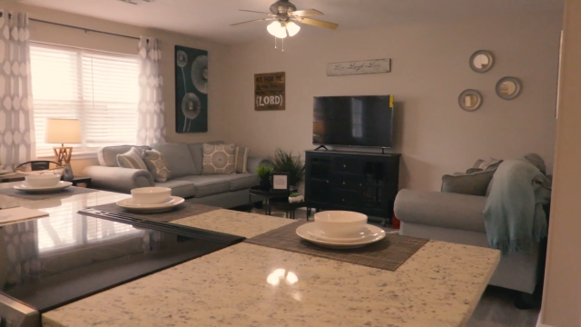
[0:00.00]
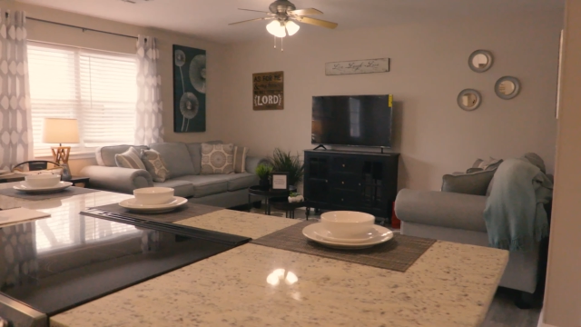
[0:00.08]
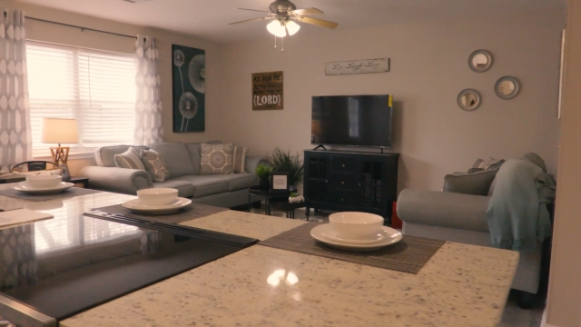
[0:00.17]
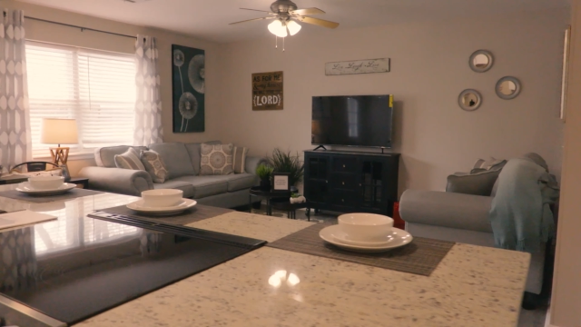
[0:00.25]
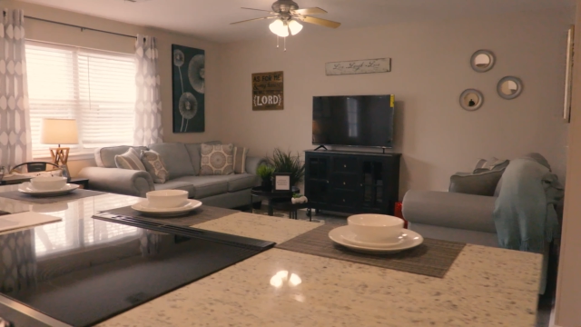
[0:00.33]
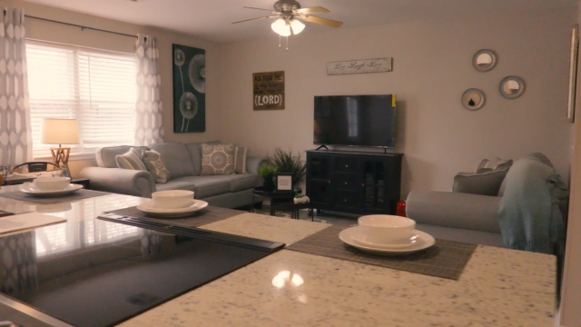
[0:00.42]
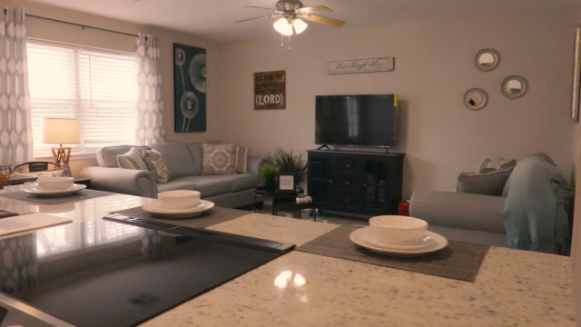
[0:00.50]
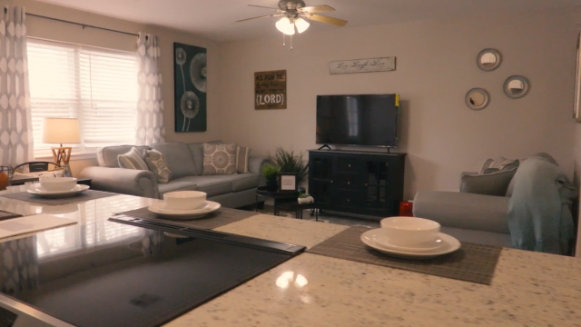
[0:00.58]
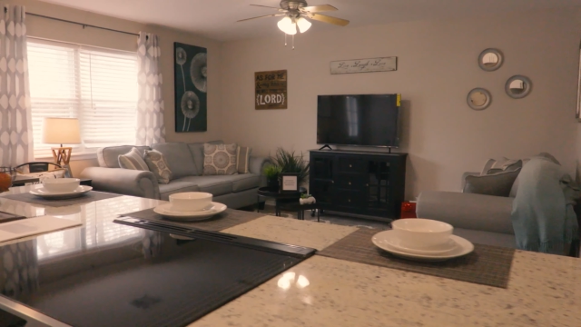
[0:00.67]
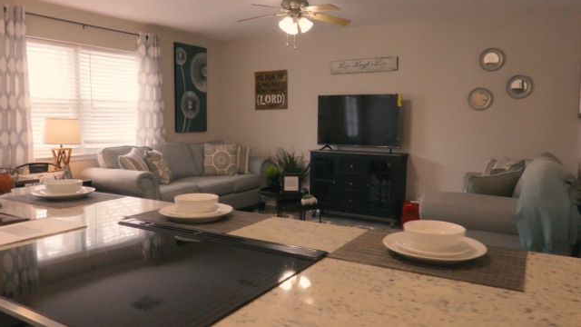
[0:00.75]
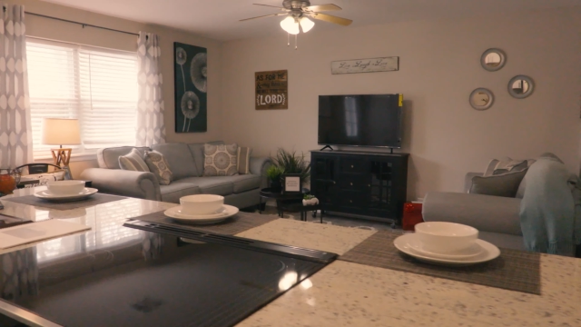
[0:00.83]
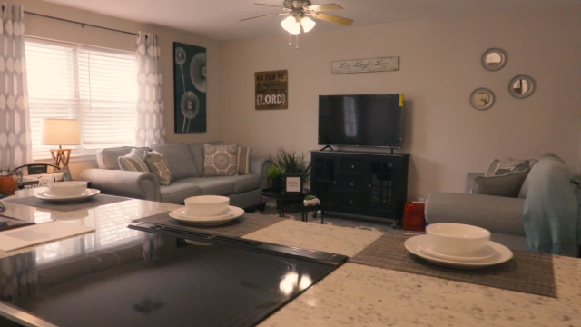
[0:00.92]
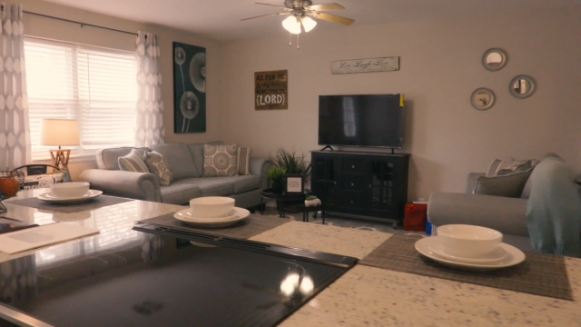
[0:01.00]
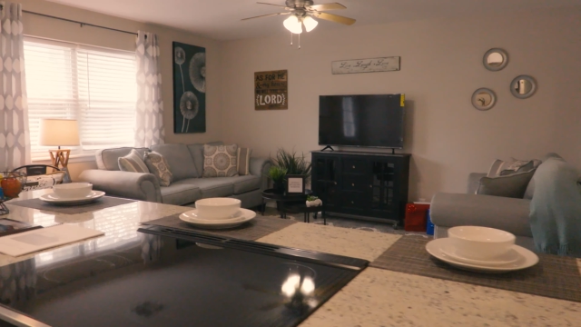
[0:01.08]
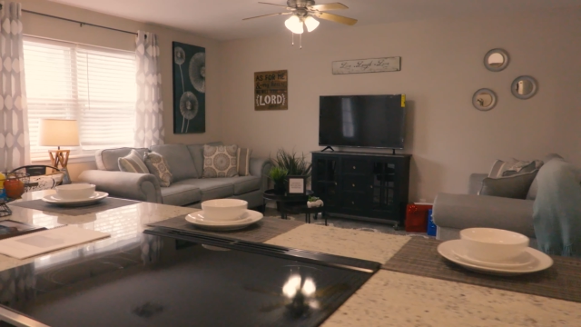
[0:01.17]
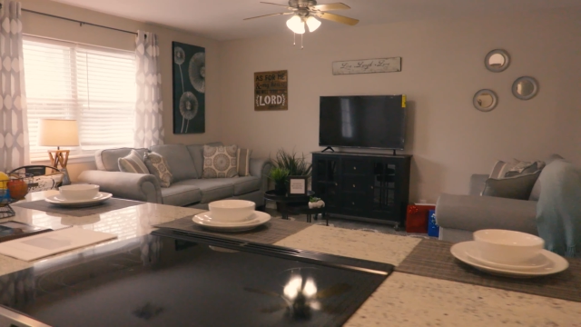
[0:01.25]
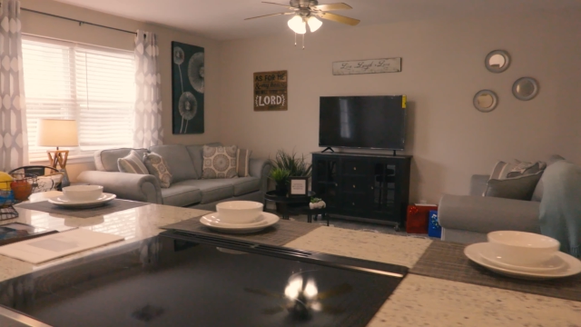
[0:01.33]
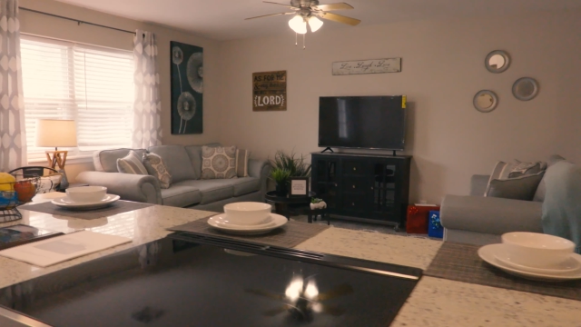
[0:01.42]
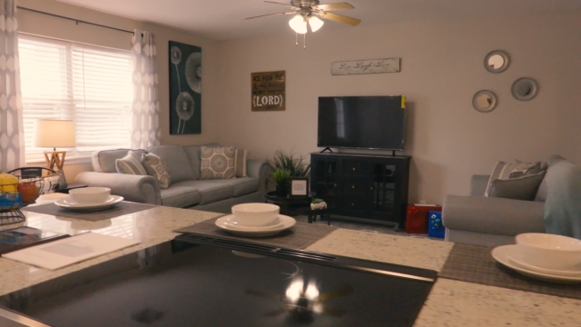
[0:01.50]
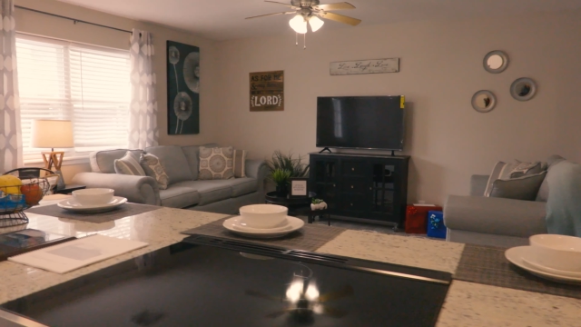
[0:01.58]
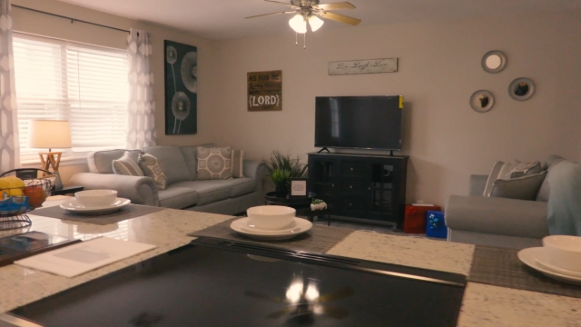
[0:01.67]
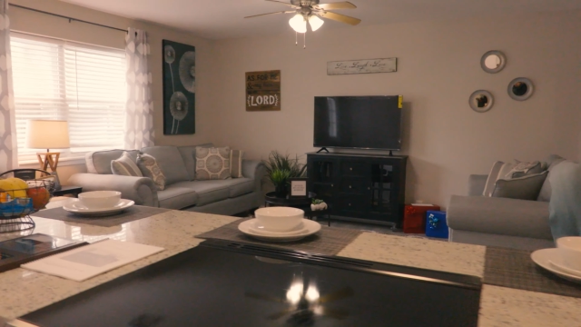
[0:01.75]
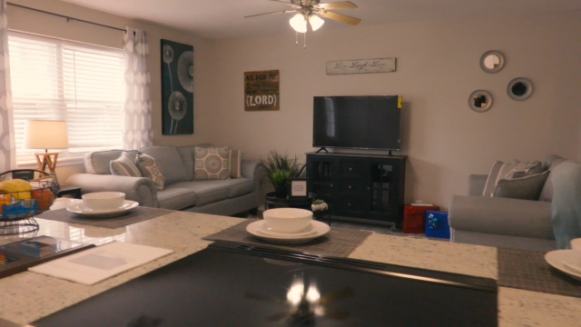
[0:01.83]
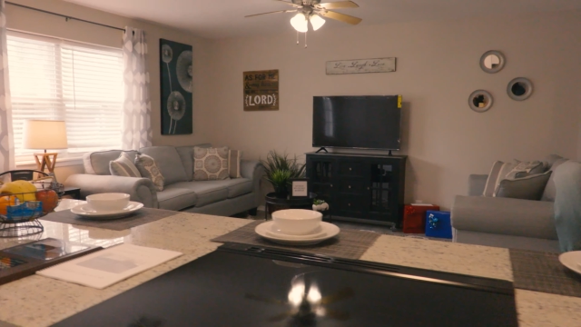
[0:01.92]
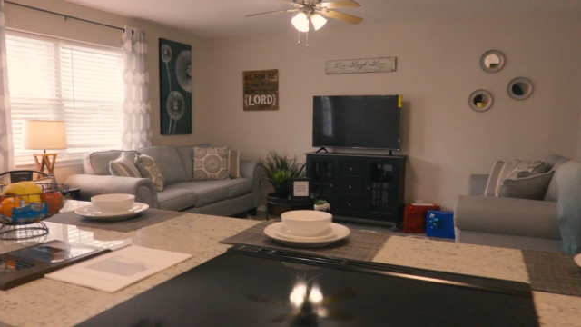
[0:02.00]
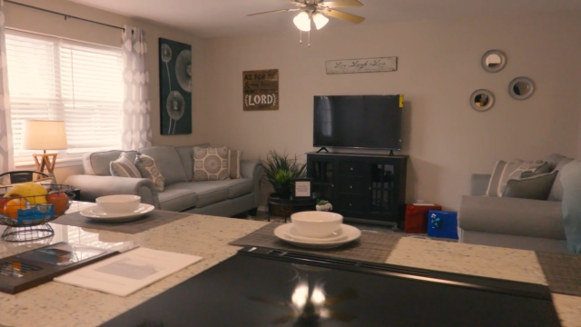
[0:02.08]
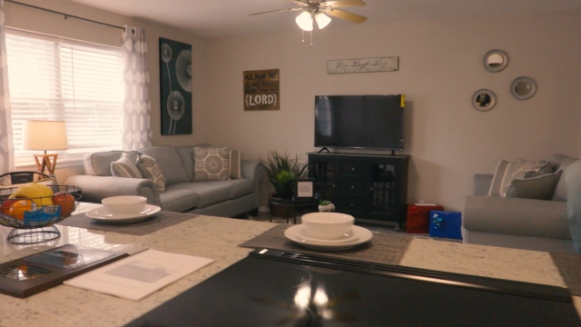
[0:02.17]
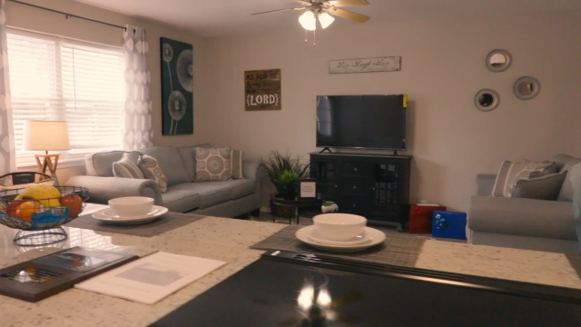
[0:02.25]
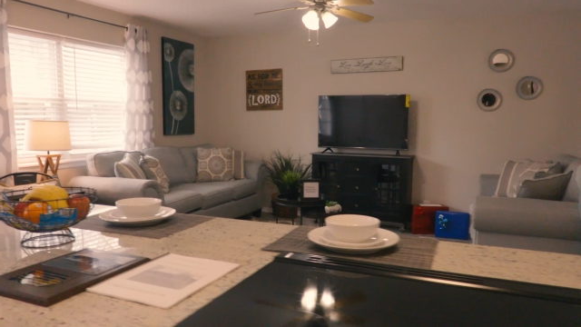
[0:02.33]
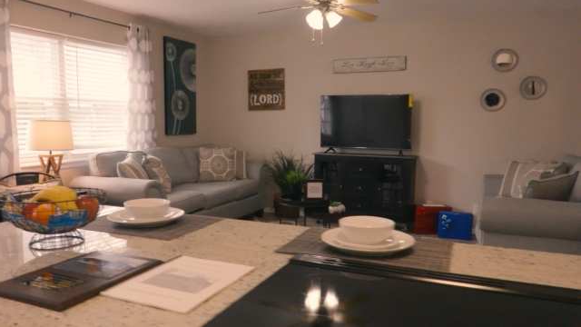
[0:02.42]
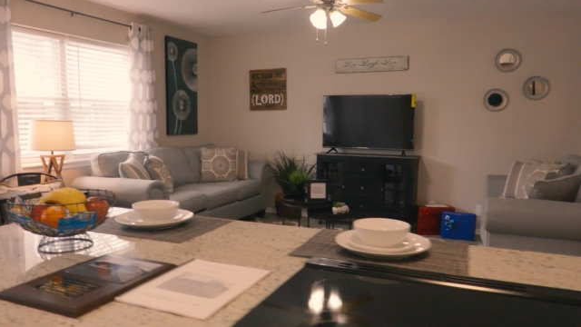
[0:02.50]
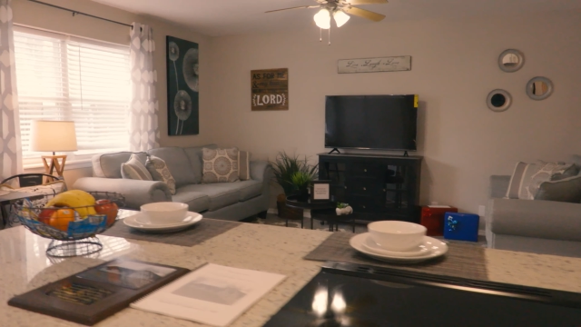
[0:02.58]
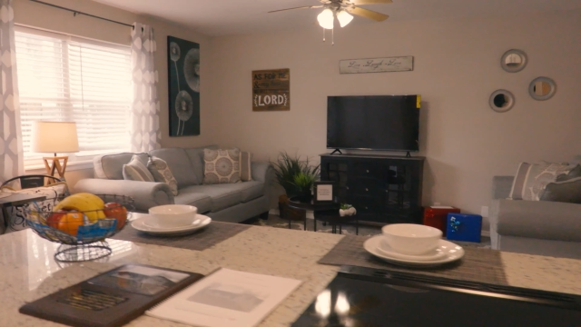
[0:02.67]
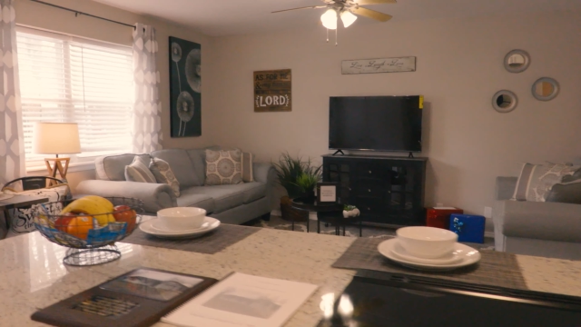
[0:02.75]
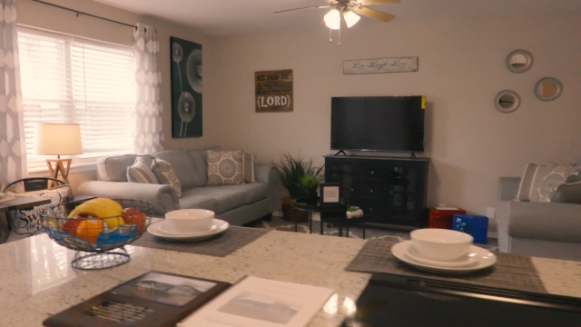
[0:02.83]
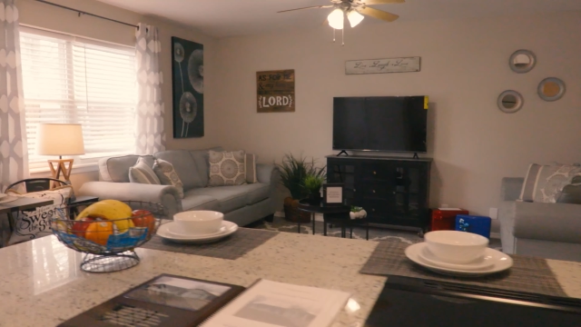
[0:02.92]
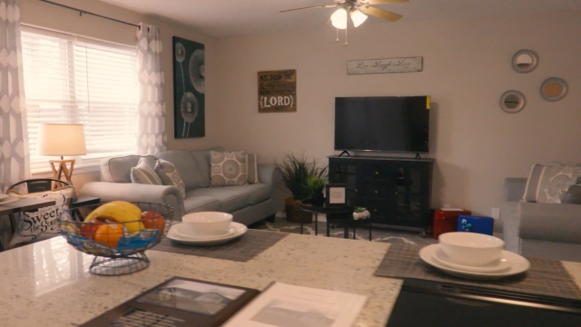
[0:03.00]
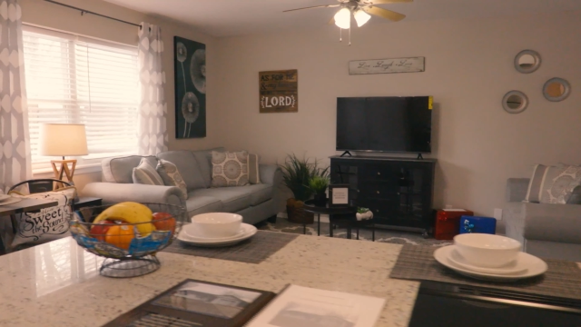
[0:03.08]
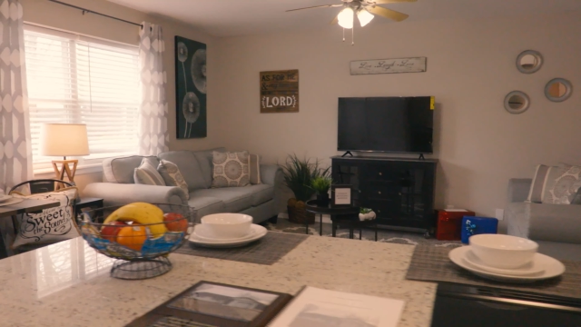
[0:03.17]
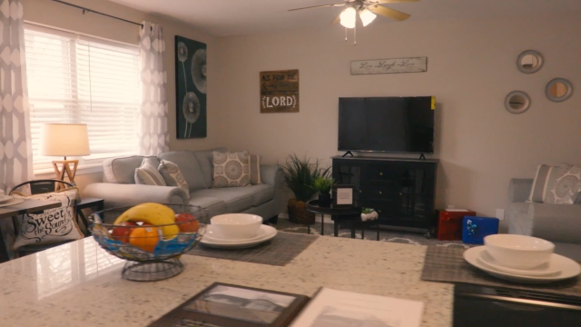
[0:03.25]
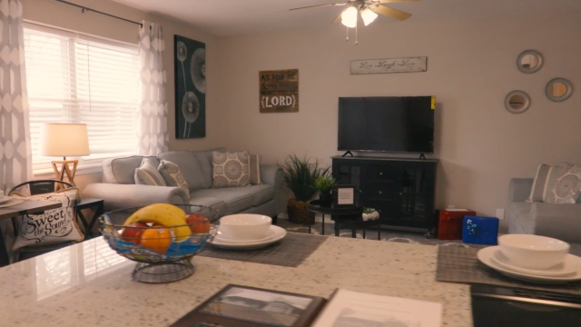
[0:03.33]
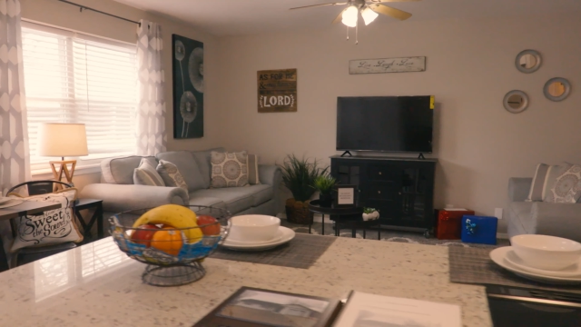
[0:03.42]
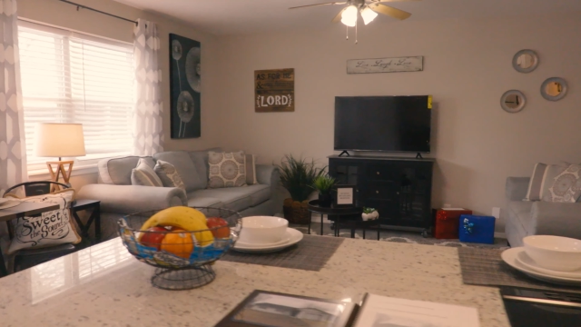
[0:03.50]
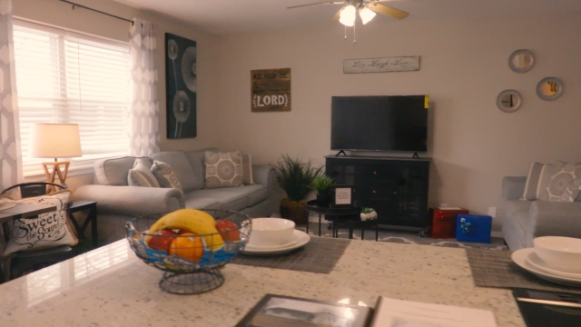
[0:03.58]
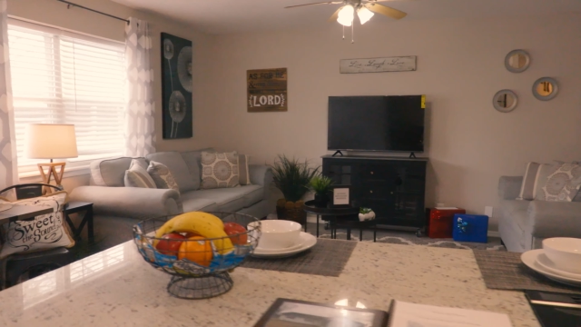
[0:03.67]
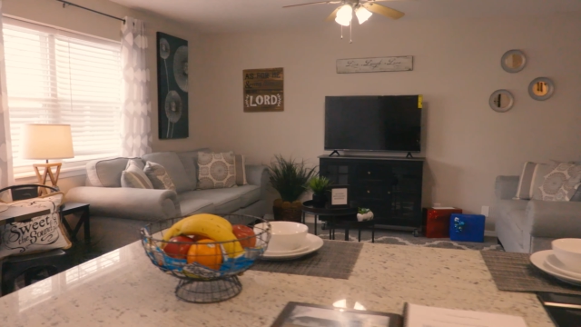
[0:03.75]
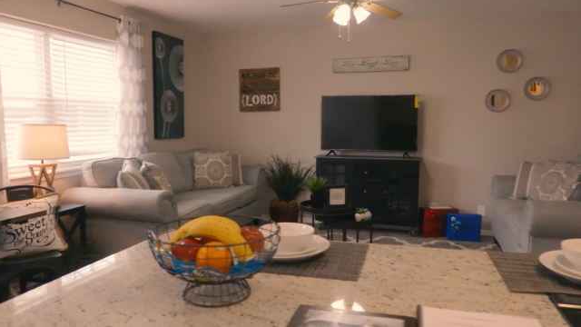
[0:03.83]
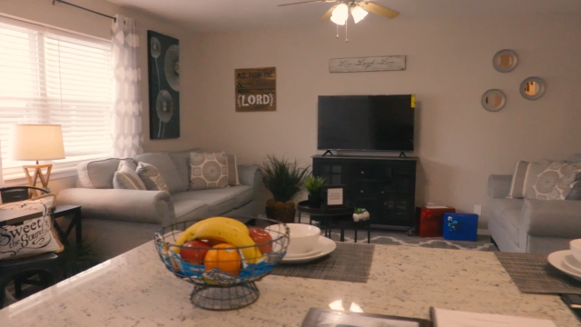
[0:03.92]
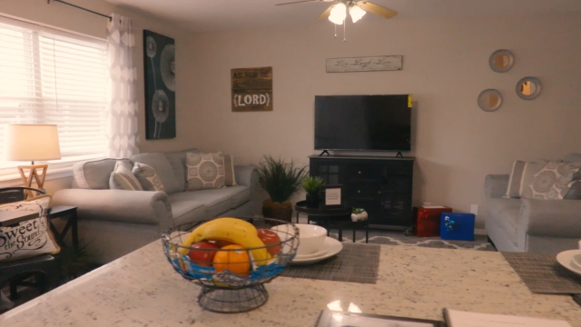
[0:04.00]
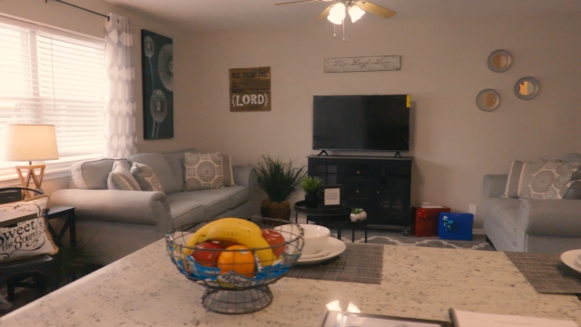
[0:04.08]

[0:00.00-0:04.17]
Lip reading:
No face is visible, so there are no lips to read.